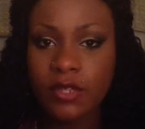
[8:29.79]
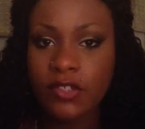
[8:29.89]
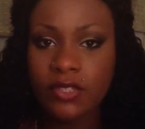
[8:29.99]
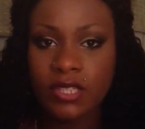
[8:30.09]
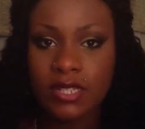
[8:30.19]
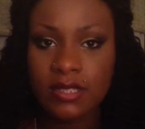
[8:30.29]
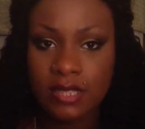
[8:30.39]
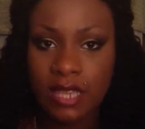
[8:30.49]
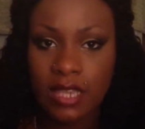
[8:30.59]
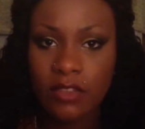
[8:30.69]
interested in
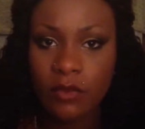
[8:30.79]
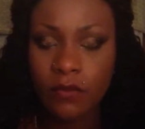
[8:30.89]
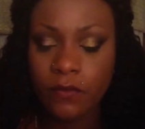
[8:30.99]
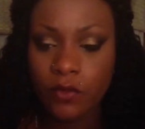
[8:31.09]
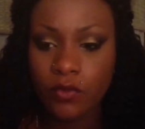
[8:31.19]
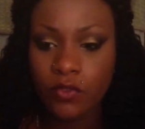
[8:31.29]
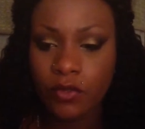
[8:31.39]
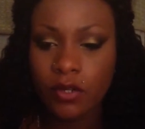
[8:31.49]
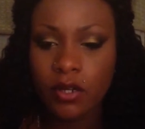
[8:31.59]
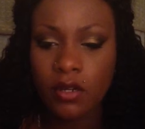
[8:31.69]
seeing the reviews
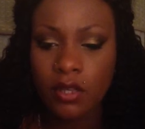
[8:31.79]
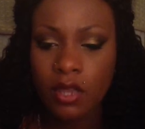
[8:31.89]
or